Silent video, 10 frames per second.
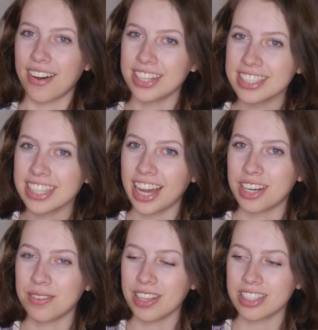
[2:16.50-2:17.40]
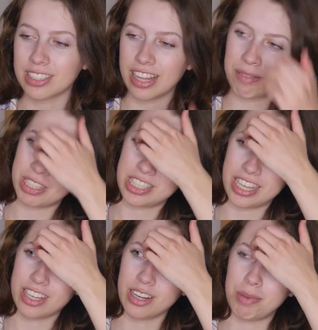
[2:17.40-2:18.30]
Honestly, I don't wear this that much
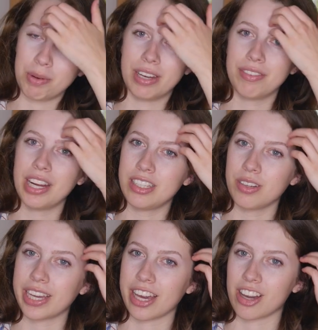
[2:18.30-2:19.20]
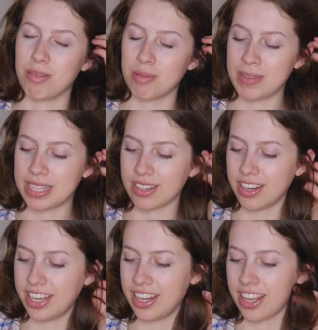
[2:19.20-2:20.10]
either, but whenever I do, I get compliments
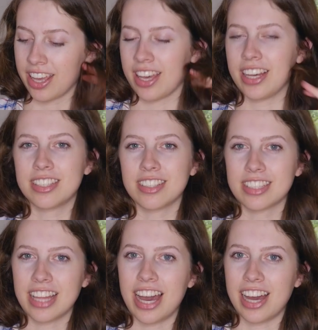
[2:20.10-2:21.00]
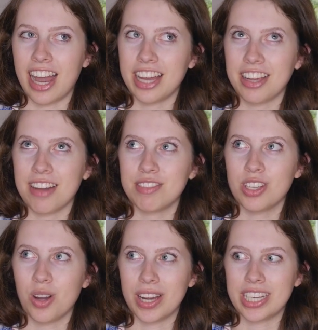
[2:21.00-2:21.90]
on it. It's just that I have
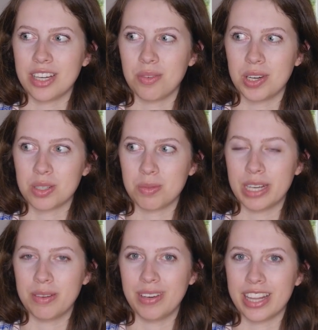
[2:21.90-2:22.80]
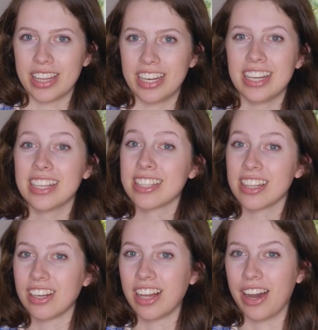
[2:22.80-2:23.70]
no idea what to wear it with, and it is a
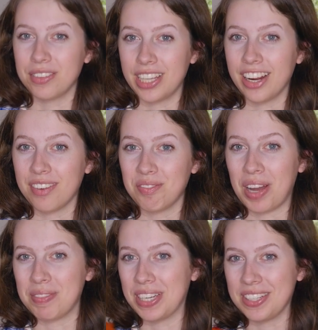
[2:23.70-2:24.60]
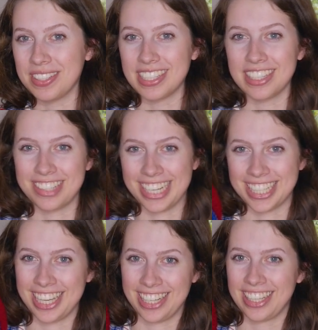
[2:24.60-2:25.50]
little out there. I'm not used to
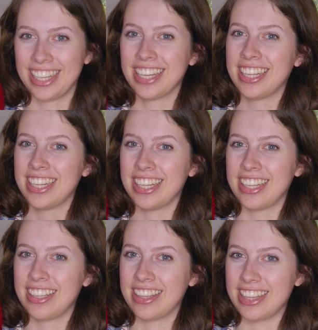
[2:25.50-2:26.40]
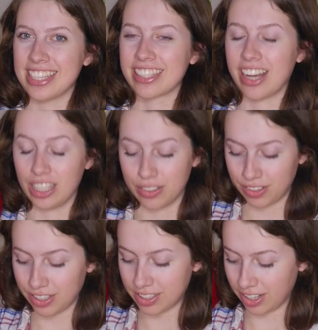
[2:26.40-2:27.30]
dressing this
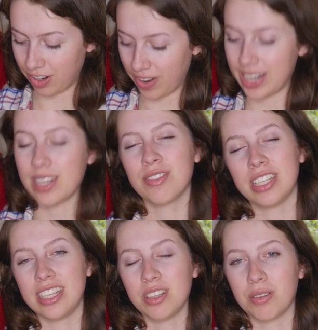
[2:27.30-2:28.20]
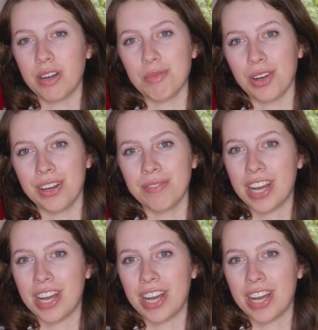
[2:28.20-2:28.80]
colorful, so I definitely need to wear it more.